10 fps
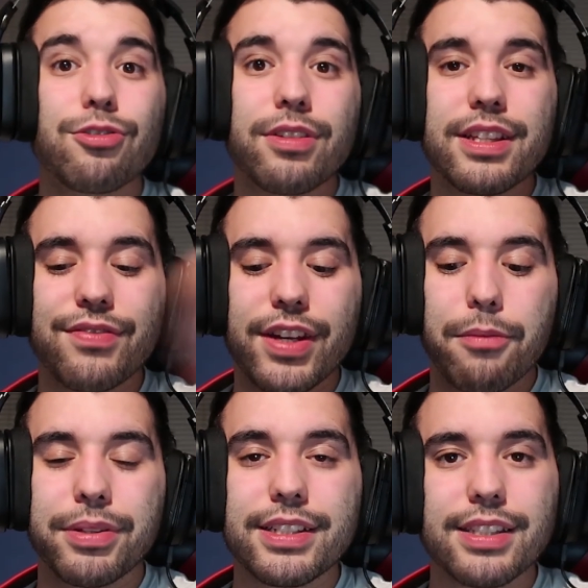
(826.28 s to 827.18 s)
enjoyed this video,
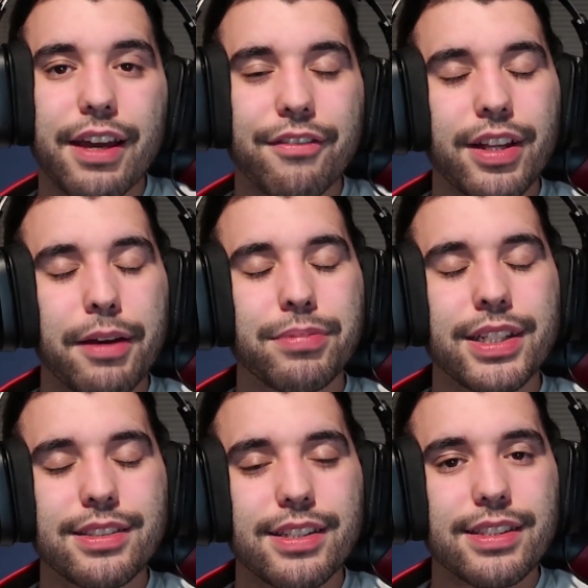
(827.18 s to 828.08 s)
please like, like,
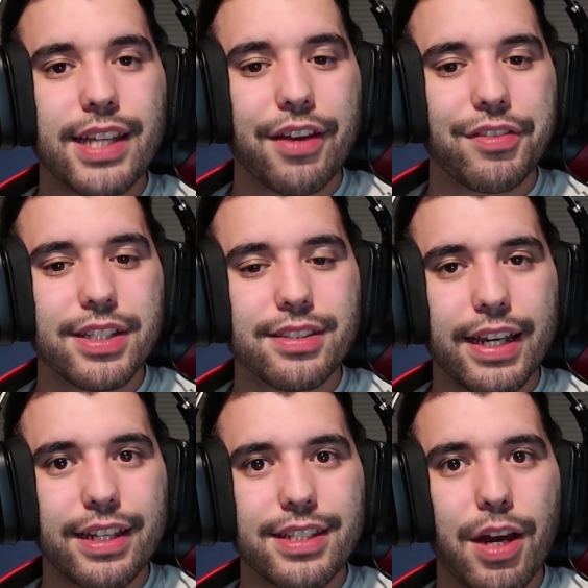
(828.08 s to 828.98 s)
please dislike, and
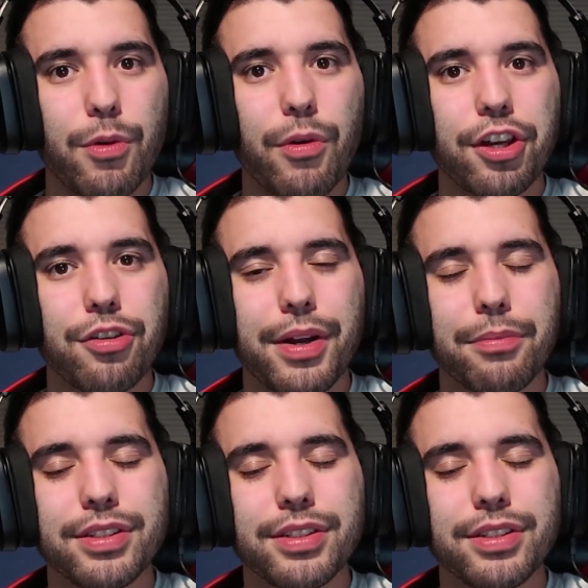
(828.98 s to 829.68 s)
dislike, and tell me what I can do better.